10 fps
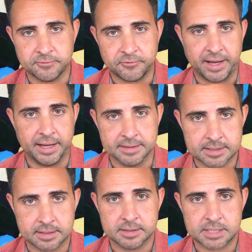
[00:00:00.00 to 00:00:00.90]
fans
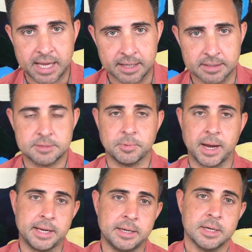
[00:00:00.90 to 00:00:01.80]
in the stands,
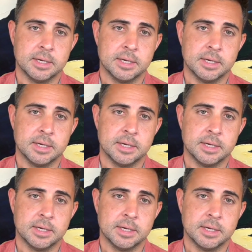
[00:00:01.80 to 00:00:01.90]
right?